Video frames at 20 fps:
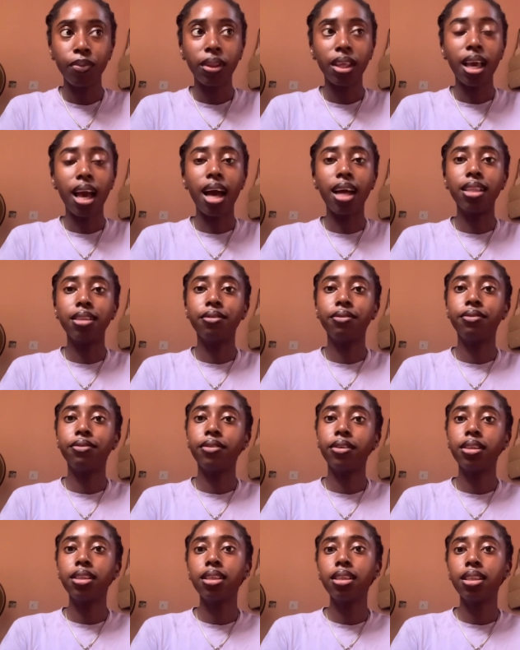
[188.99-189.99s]
And
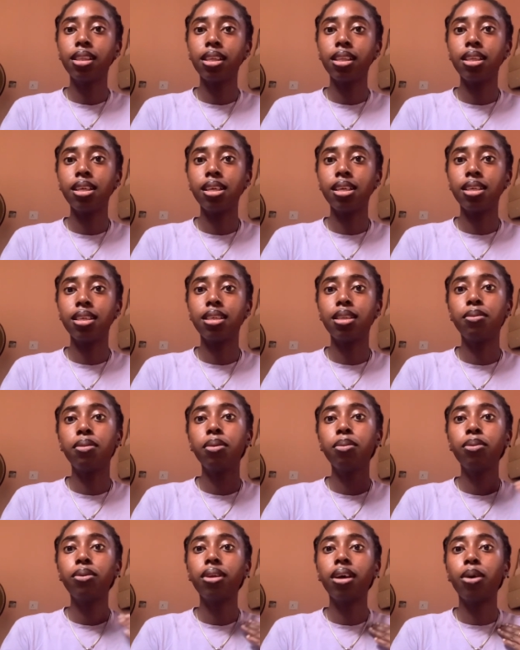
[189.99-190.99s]
funny thing is, the
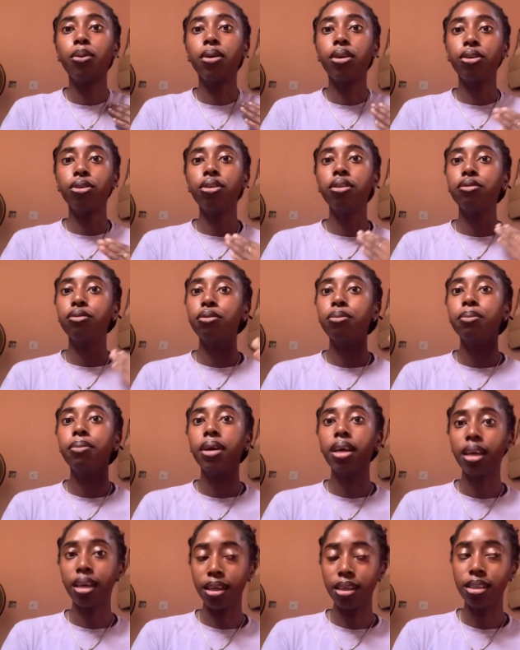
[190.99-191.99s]
people that were not even
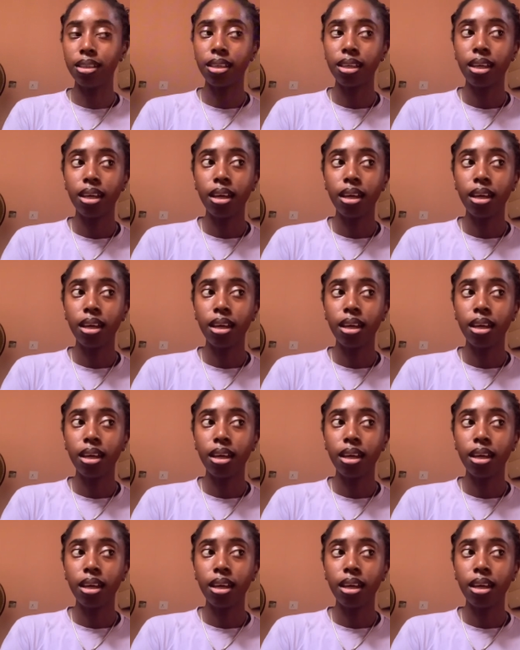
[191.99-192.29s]
paid